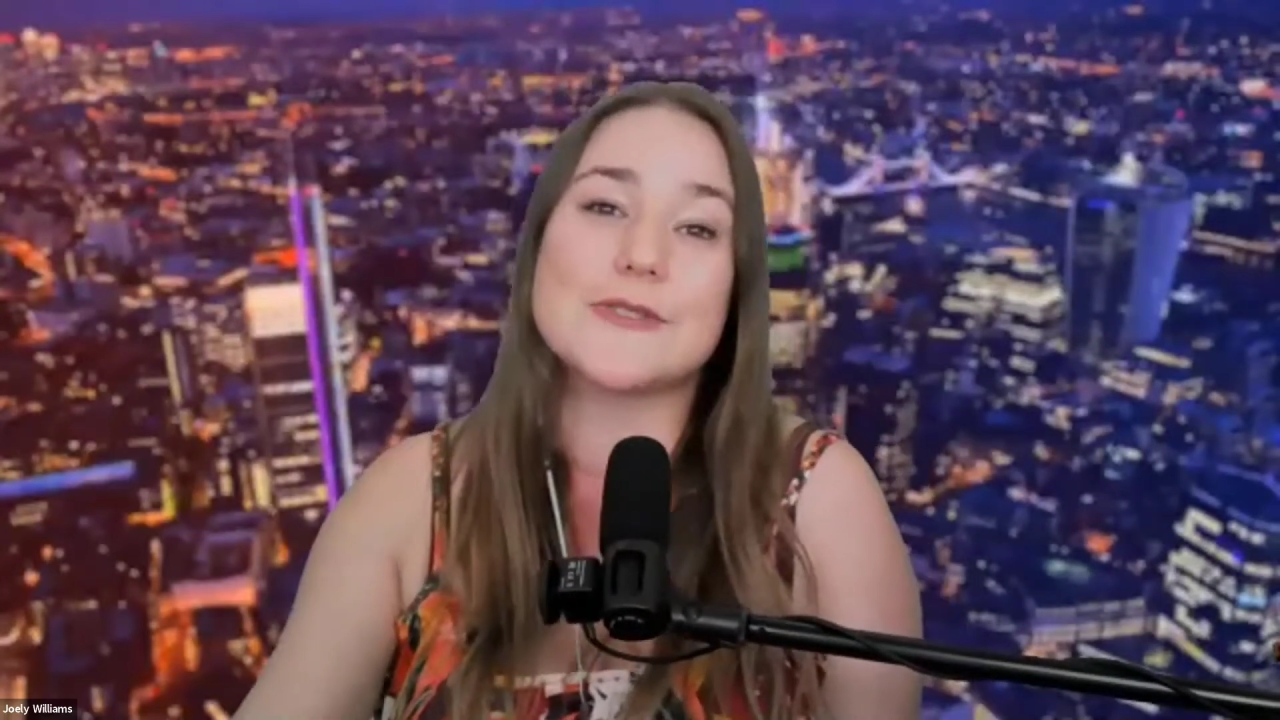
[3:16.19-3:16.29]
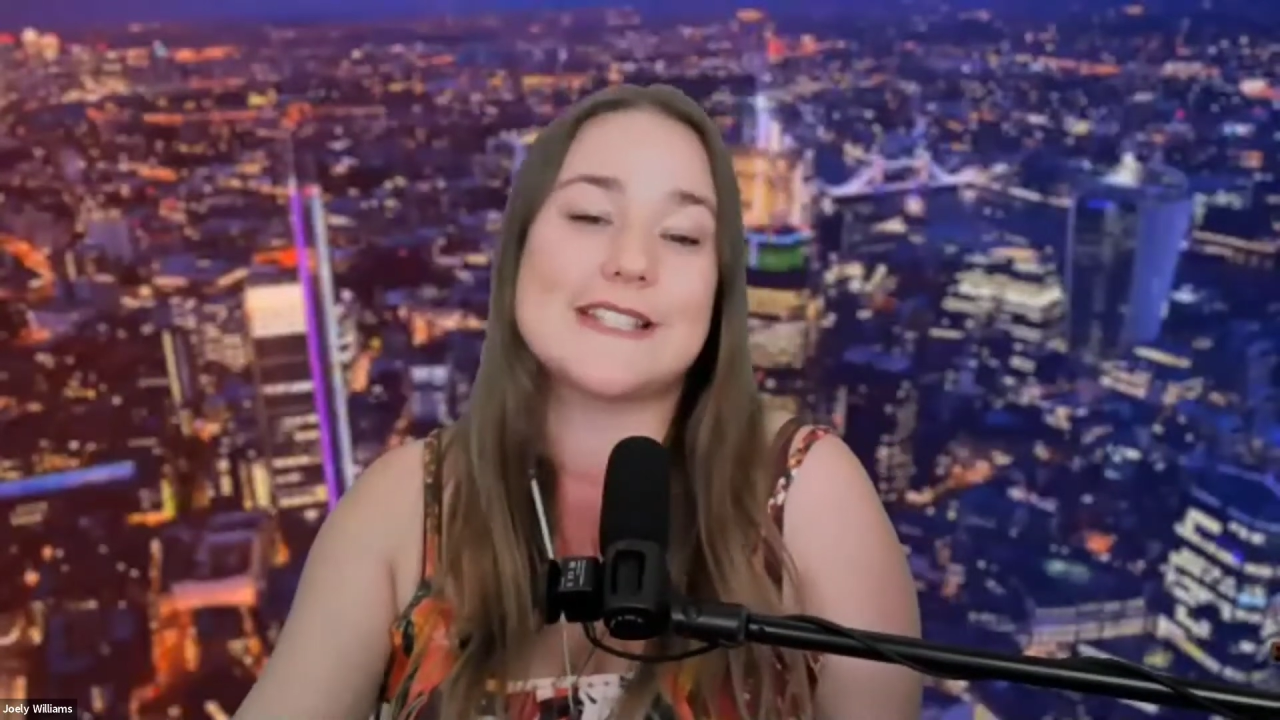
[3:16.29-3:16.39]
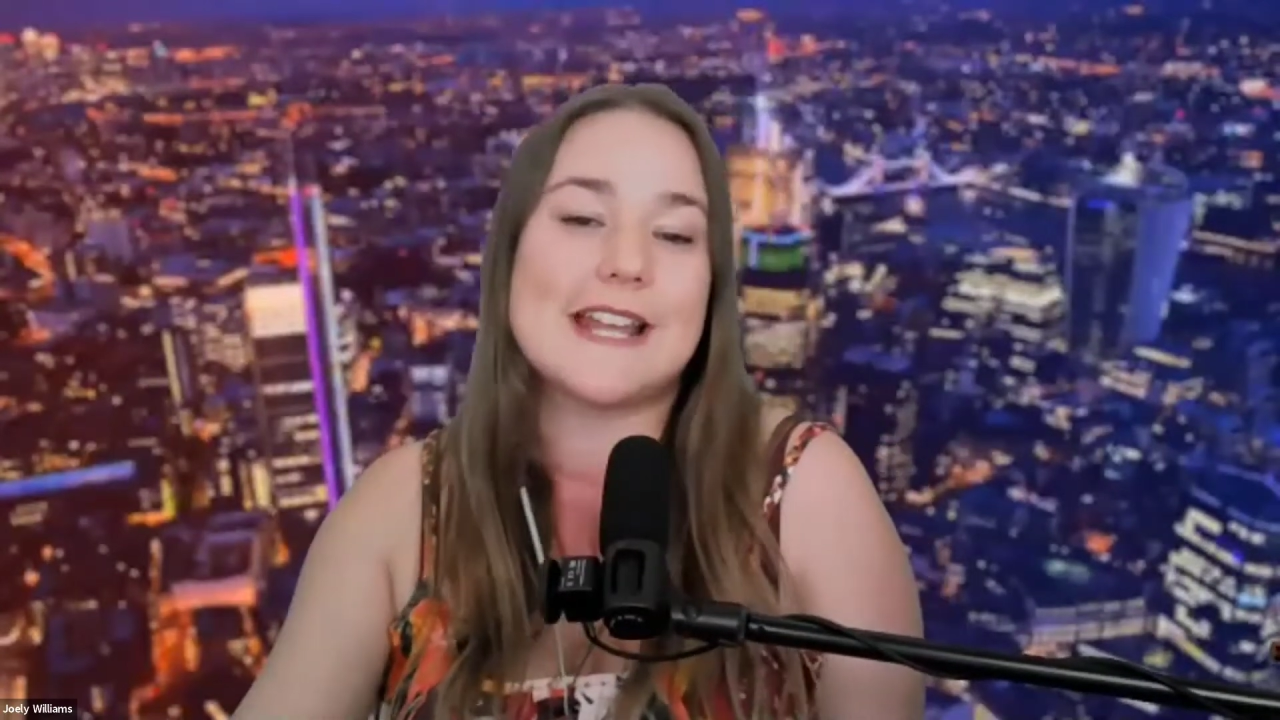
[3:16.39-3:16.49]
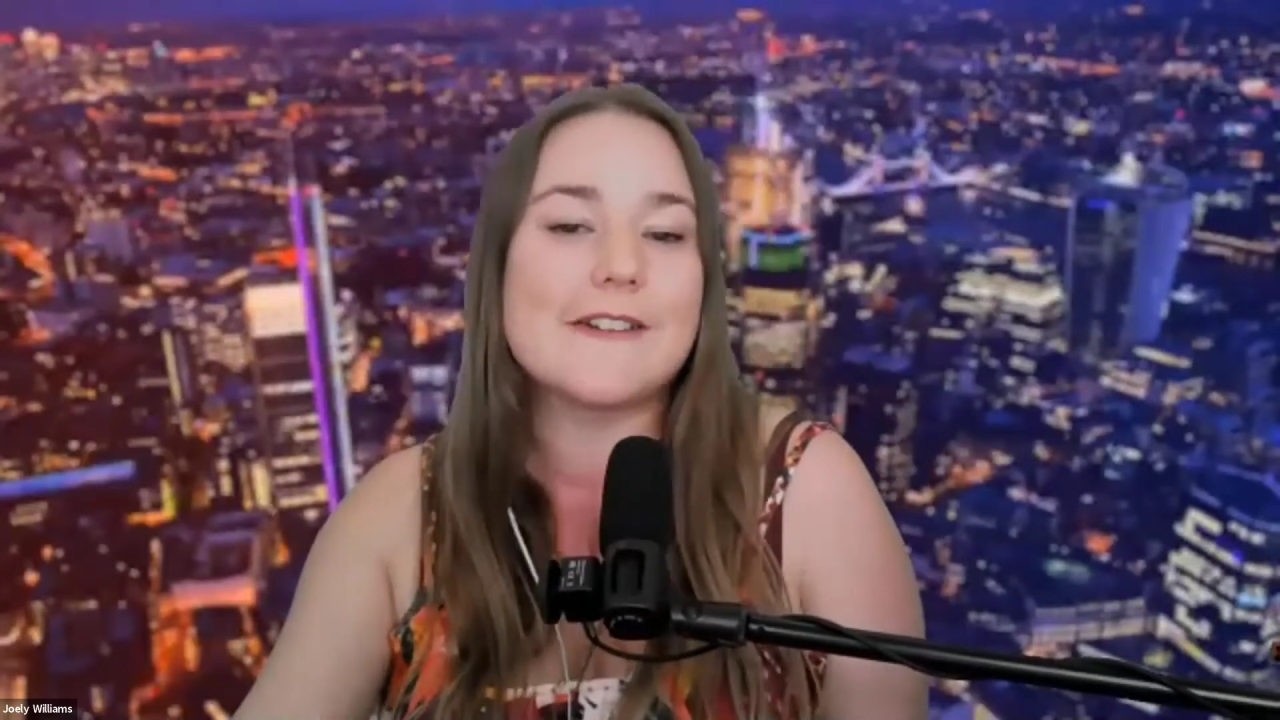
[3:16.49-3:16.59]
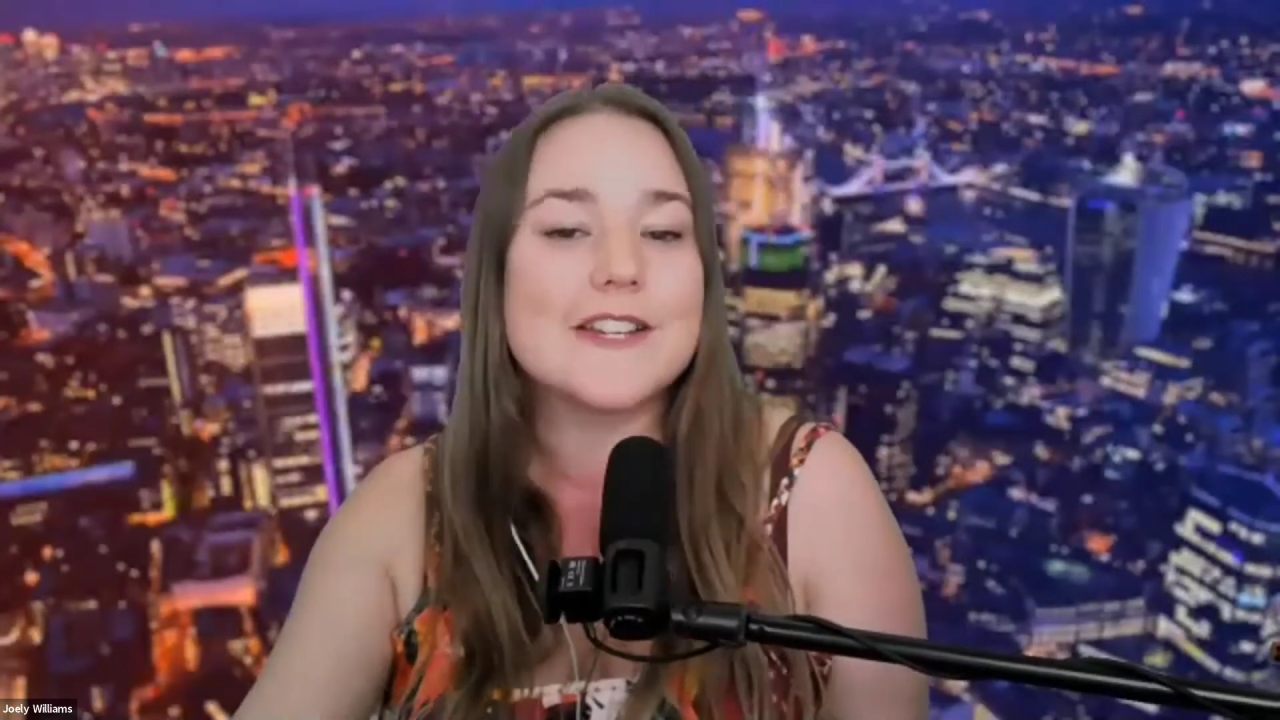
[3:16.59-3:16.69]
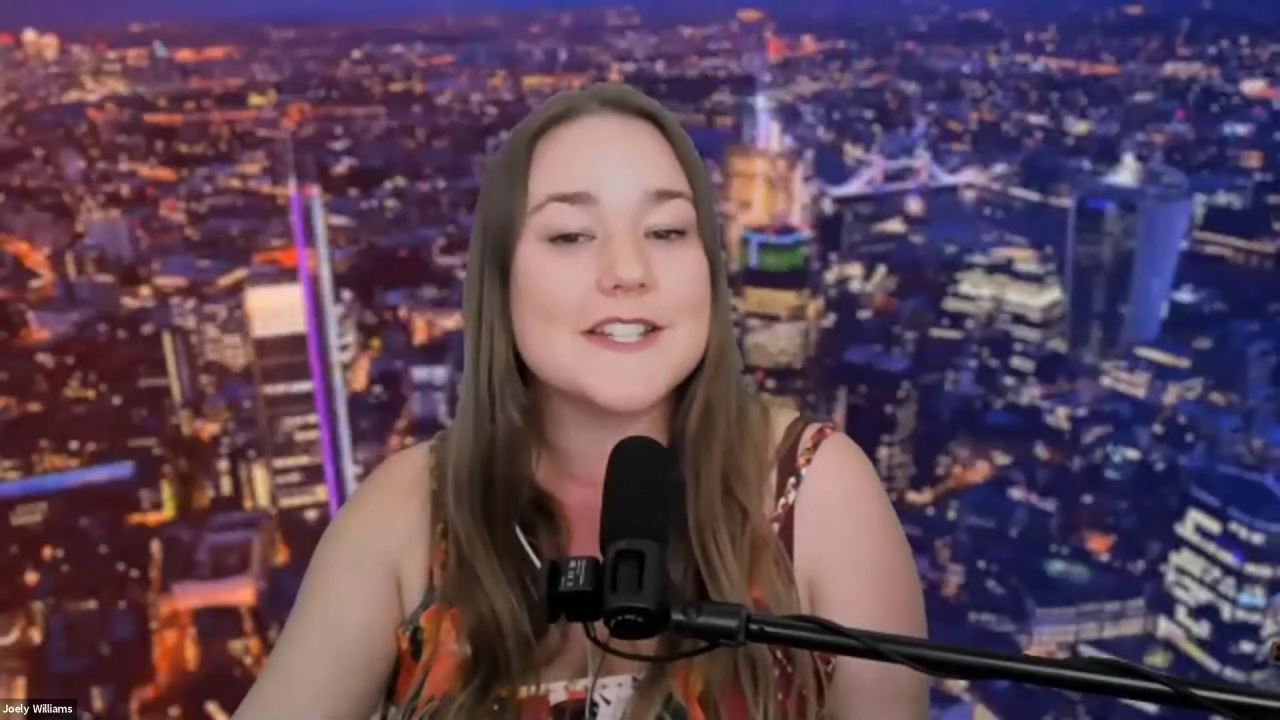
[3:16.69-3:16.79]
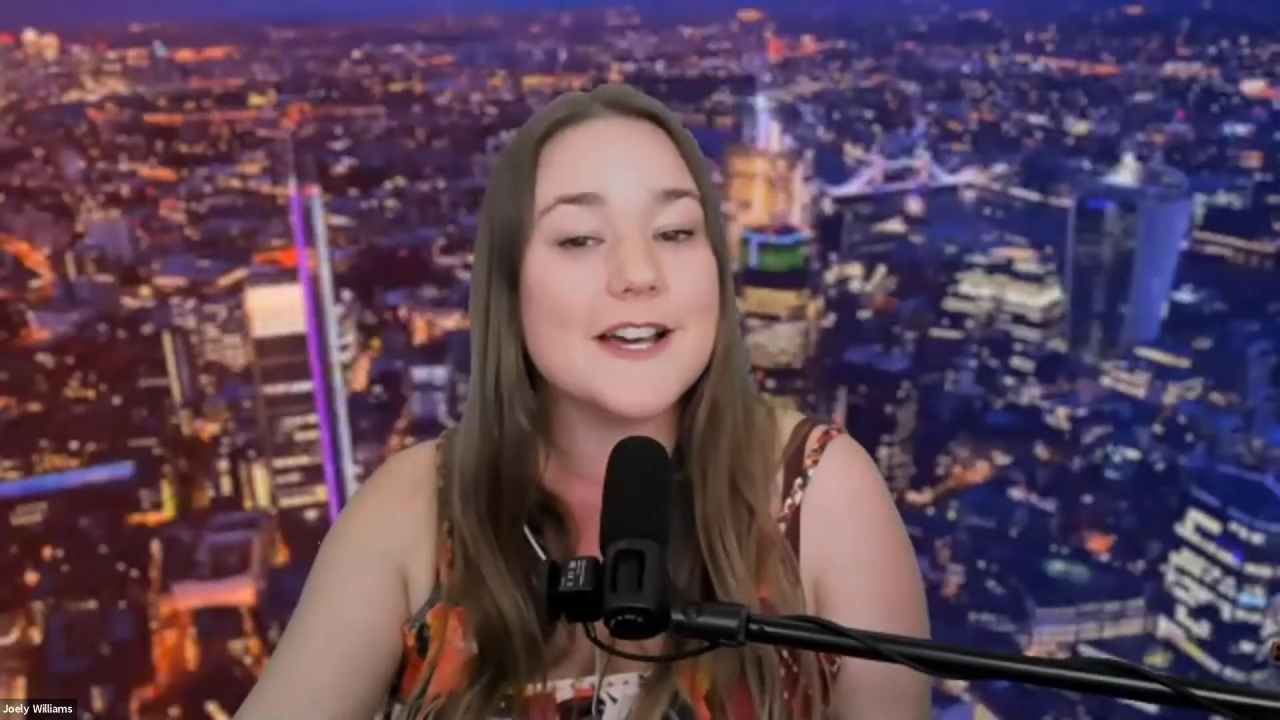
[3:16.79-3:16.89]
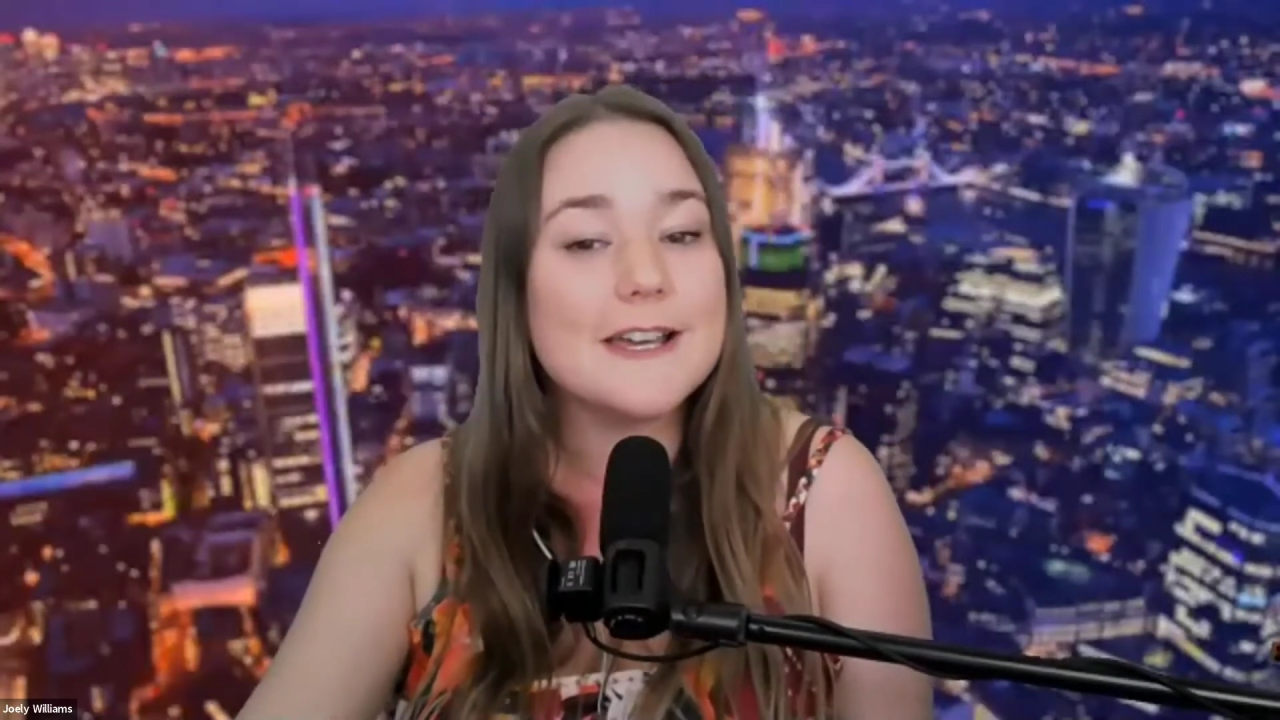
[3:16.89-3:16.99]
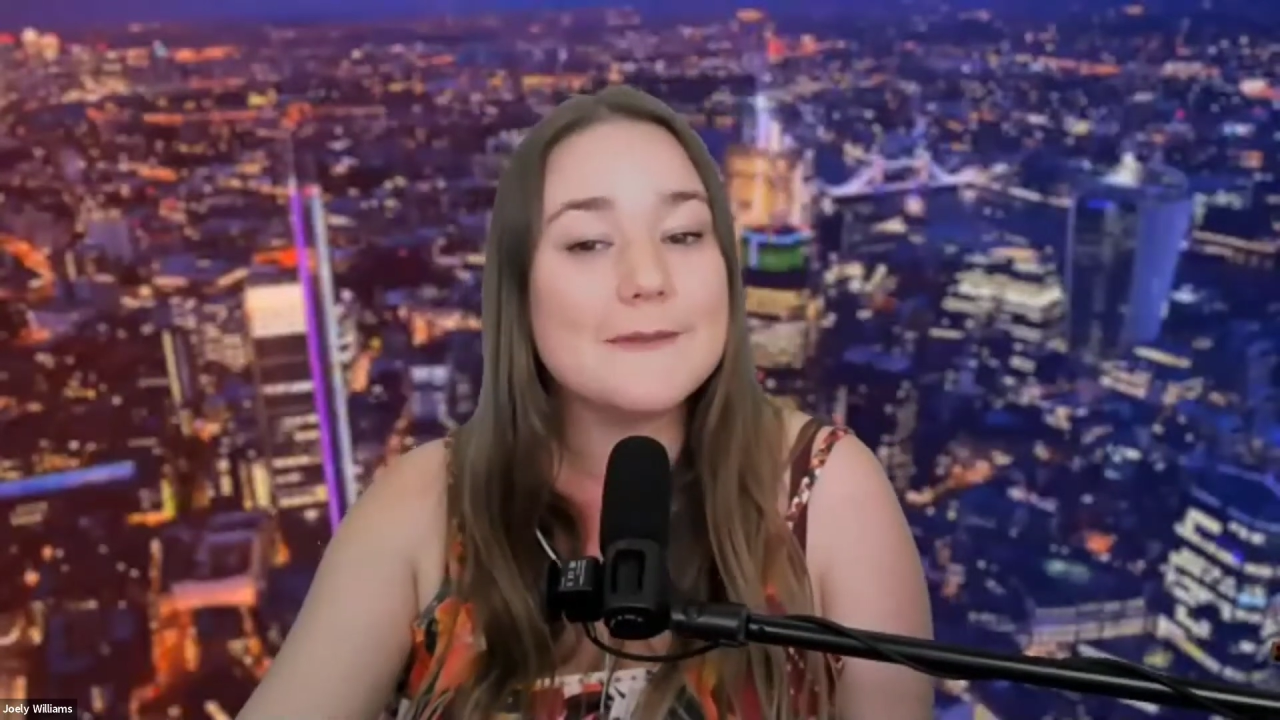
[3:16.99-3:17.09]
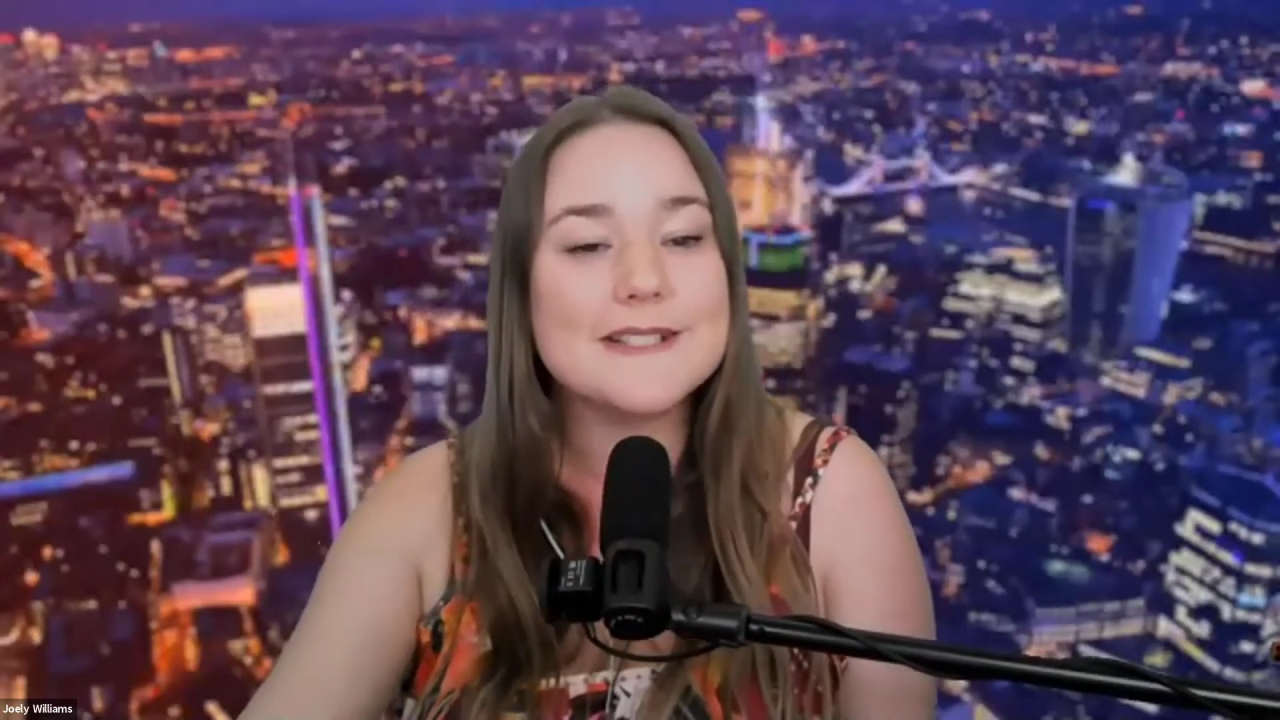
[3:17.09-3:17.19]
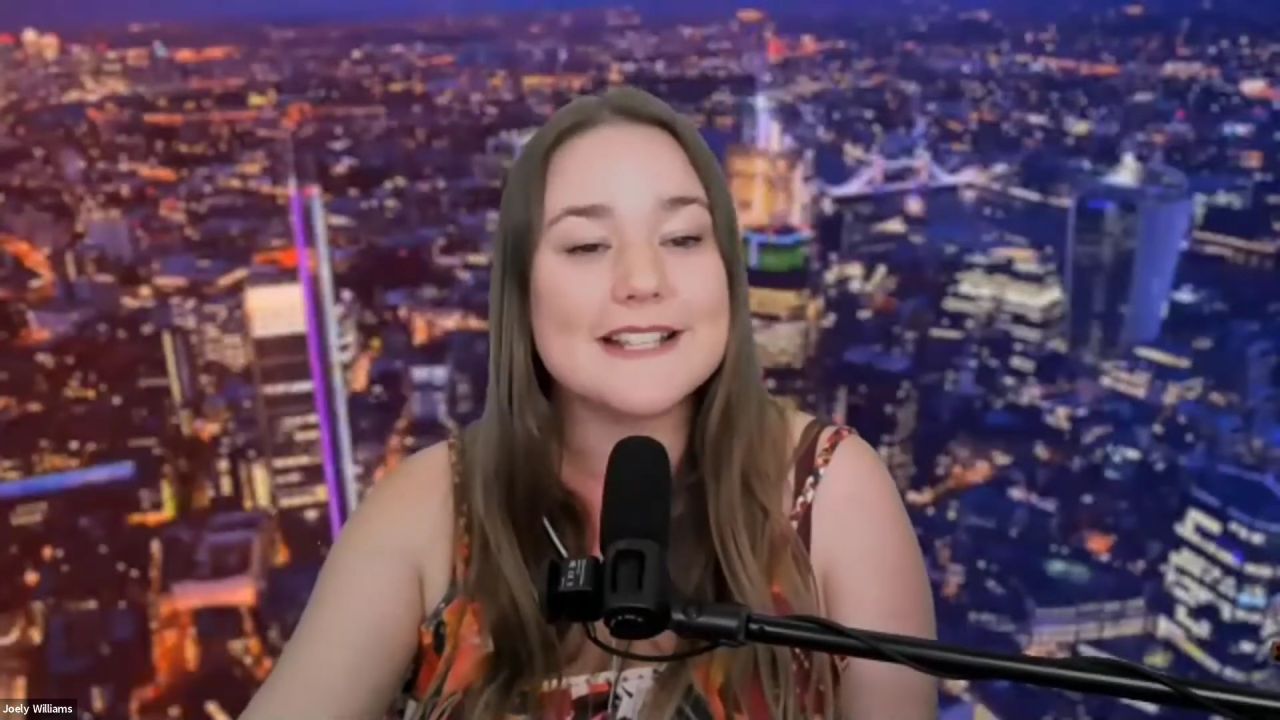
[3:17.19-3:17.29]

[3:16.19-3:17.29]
stereotypes,